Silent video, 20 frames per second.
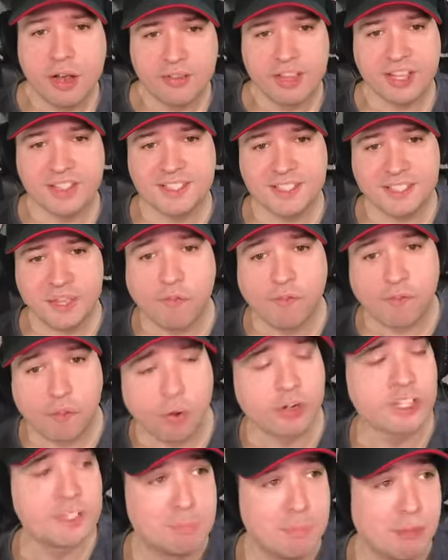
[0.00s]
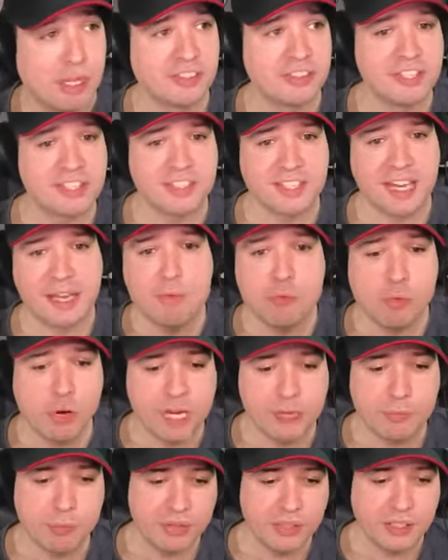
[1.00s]
That's, of course, built the same
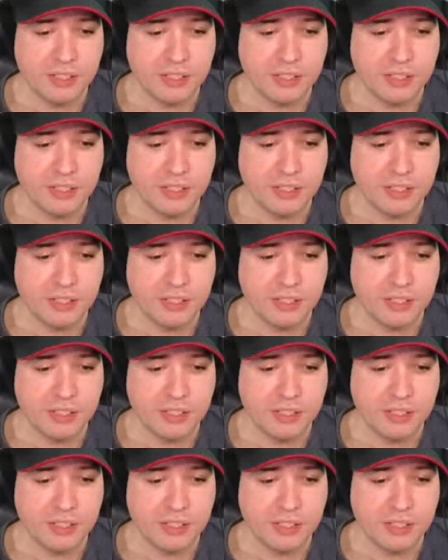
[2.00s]
way with